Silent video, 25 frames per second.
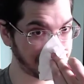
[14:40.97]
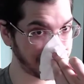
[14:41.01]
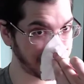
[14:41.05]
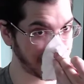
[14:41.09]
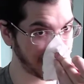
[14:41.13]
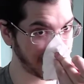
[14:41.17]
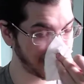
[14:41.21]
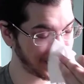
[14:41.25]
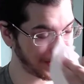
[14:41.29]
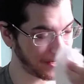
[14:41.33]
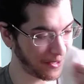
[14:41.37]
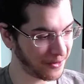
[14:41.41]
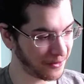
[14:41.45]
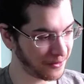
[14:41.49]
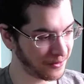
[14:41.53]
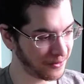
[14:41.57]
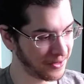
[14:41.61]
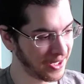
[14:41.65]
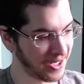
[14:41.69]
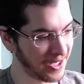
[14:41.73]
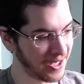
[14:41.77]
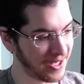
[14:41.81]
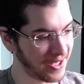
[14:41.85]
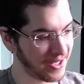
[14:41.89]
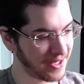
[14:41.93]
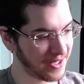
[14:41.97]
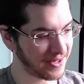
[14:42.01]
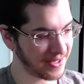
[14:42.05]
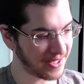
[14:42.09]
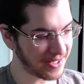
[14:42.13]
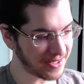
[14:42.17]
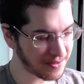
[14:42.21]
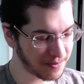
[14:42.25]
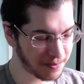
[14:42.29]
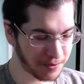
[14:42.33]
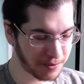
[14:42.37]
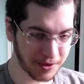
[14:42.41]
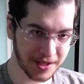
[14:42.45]
So
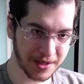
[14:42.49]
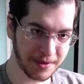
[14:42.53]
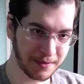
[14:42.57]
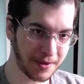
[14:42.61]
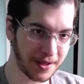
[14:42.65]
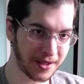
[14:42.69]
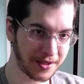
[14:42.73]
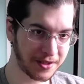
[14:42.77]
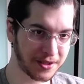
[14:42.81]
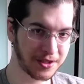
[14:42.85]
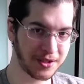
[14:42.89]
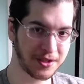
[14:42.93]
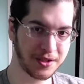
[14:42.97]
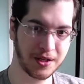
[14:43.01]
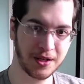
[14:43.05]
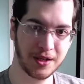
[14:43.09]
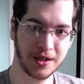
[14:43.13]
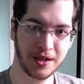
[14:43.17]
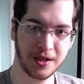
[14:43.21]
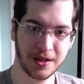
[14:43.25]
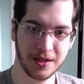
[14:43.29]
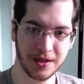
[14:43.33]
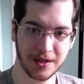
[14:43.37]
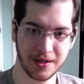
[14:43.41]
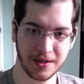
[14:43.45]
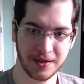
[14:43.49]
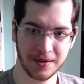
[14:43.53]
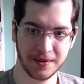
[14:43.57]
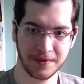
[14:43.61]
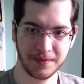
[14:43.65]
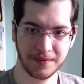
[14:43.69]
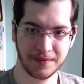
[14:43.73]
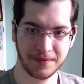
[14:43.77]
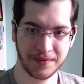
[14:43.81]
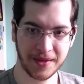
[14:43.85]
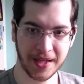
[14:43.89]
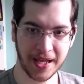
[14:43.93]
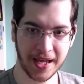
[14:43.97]
that's pretty much
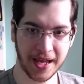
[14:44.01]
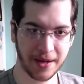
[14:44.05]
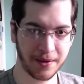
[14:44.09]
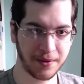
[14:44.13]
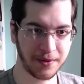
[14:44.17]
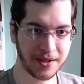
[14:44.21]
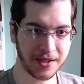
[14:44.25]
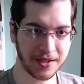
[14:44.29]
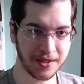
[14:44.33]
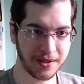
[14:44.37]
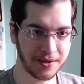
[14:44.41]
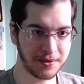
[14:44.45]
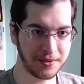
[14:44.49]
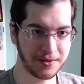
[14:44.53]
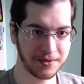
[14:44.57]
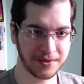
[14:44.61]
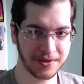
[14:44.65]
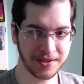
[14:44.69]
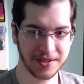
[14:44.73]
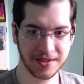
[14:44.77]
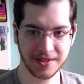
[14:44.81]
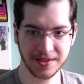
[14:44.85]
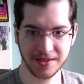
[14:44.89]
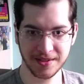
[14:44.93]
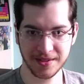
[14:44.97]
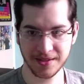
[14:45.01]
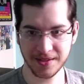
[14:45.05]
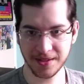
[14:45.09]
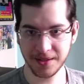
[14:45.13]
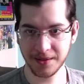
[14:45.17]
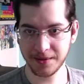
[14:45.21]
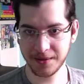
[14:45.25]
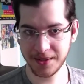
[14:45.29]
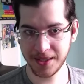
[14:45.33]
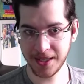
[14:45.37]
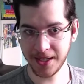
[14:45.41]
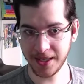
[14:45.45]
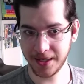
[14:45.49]
how it goes.
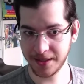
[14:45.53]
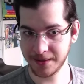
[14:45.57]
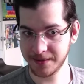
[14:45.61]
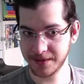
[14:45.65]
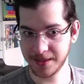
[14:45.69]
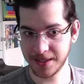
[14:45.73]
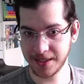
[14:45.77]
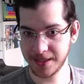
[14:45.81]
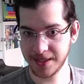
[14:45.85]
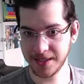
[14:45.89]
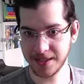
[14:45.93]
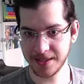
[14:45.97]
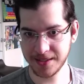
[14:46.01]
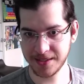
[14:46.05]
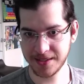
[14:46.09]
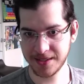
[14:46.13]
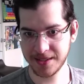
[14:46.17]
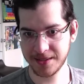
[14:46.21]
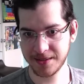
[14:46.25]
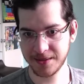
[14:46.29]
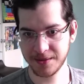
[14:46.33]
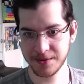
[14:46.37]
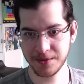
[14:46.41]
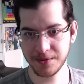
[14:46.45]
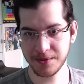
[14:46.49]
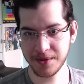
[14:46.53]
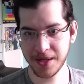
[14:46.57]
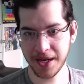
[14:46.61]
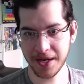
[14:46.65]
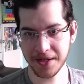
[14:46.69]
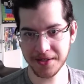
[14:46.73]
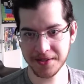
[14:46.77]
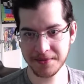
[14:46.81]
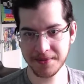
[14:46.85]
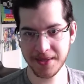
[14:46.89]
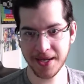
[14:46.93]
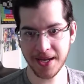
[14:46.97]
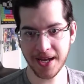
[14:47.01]
So yeah, it is. Who
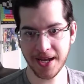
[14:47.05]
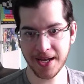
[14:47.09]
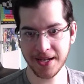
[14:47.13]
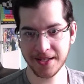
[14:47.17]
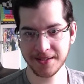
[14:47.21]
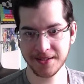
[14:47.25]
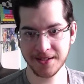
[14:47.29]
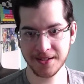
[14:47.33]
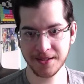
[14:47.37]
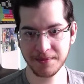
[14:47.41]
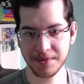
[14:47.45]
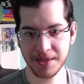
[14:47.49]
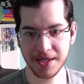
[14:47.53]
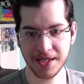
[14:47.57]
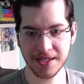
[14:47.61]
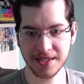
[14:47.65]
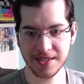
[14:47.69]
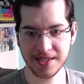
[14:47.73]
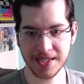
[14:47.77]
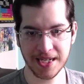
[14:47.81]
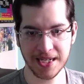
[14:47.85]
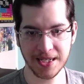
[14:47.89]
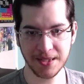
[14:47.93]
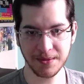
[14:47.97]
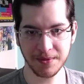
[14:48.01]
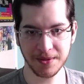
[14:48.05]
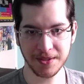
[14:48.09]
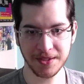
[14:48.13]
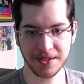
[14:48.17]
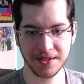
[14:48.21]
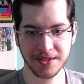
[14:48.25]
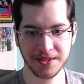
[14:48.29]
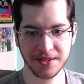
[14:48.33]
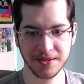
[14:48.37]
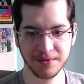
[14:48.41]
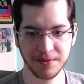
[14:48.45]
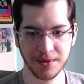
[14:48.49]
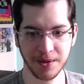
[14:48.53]
cares about hot dog being a
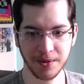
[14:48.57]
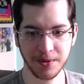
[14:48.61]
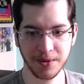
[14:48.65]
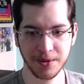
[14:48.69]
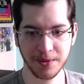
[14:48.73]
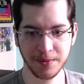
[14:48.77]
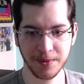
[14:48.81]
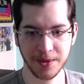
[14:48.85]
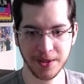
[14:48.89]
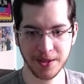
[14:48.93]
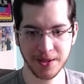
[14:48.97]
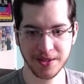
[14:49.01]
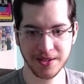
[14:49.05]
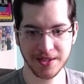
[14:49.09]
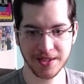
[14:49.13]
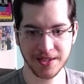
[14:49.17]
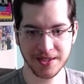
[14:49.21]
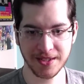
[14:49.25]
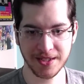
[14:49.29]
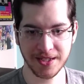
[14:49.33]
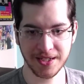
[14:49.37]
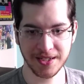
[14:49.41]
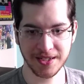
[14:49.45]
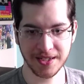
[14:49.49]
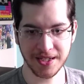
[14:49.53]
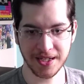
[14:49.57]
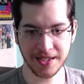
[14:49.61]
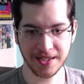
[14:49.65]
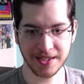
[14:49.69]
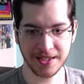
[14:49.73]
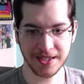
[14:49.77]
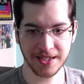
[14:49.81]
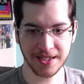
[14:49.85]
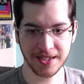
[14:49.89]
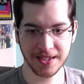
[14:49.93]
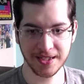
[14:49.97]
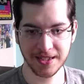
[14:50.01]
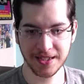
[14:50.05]
sandwich? Row, Row, Row is a sea
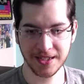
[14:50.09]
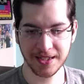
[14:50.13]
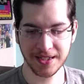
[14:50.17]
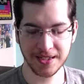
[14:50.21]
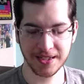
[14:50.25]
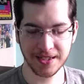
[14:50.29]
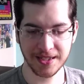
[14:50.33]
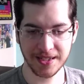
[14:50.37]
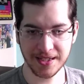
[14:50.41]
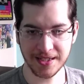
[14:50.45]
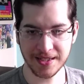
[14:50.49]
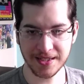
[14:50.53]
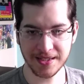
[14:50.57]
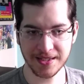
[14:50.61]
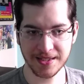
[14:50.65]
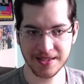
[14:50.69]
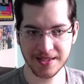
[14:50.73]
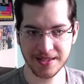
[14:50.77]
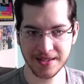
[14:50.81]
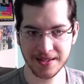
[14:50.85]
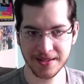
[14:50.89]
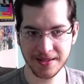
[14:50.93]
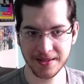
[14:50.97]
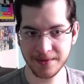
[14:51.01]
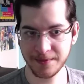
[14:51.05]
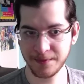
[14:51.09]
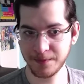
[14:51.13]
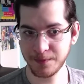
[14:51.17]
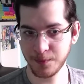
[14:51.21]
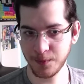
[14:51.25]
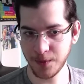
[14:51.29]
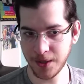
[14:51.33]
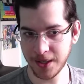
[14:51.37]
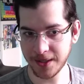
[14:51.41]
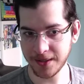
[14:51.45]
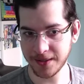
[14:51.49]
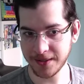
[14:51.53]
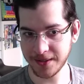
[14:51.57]
shanty is
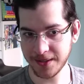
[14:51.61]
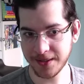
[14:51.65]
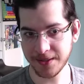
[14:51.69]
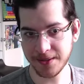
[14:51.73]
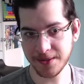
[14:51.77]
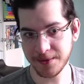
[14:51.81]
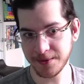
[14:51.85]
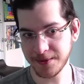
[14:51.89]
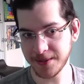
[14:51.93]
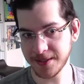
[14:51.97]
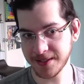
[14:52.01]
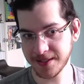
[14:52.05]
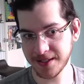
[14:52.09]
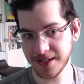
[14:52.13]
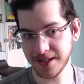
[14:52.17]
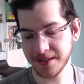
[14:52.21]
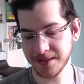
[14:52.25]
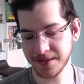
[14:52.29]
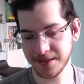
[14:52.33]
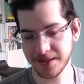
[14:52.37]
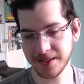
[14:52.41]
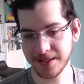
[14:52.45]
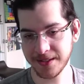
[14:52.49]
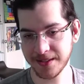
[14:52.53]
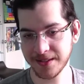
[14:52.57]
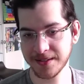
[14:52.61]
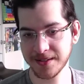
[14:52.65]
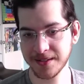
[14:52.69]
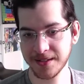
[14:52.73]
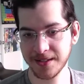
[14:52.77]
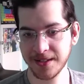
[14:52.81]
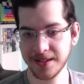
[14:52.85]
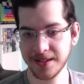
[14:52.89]
where the new discussion is.